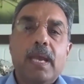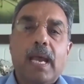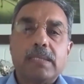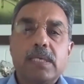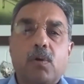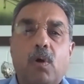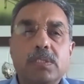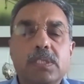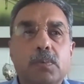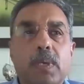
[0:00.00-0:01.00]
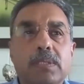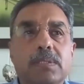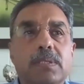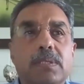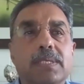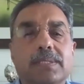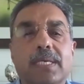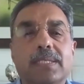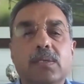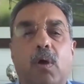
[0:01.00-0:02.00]
As a consequence, the
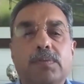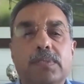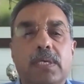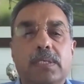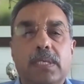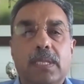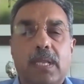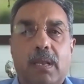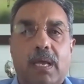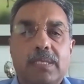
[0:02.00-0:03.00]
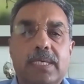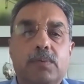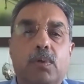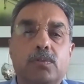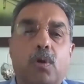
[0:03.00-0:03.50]
assessing officer till the last date was